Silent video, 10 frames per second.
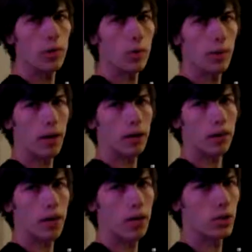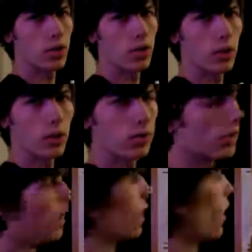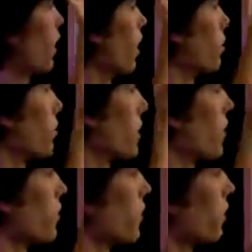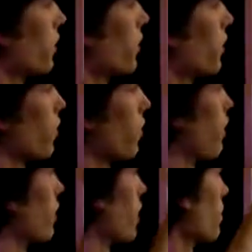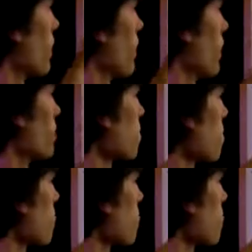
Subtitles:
that you're about to change gears because you're revving up high,